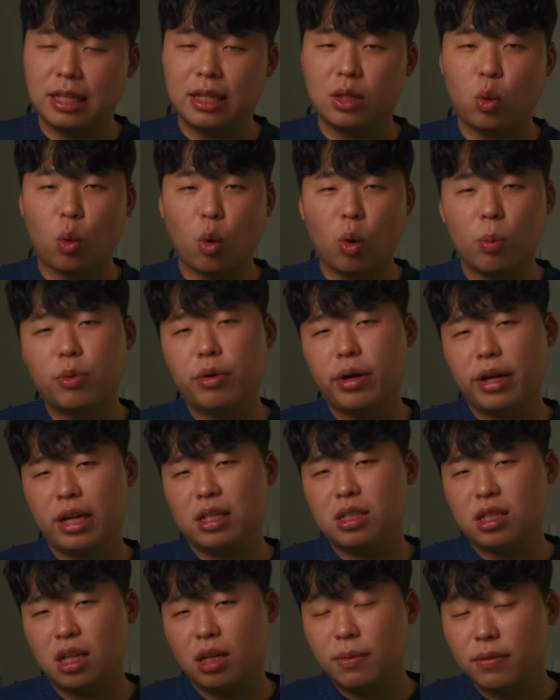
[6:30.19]

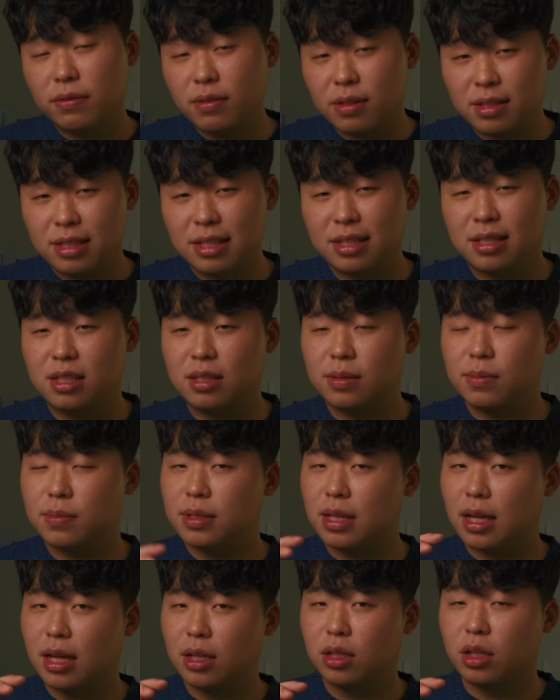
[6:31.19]
incorporating some of the
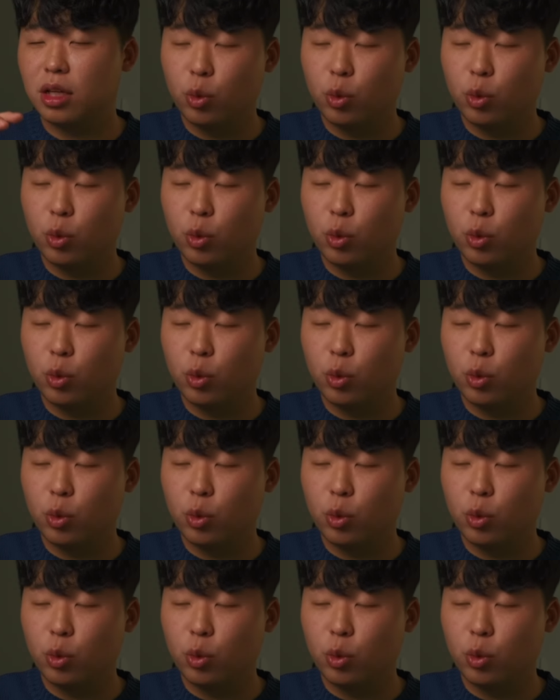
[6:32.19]
systems that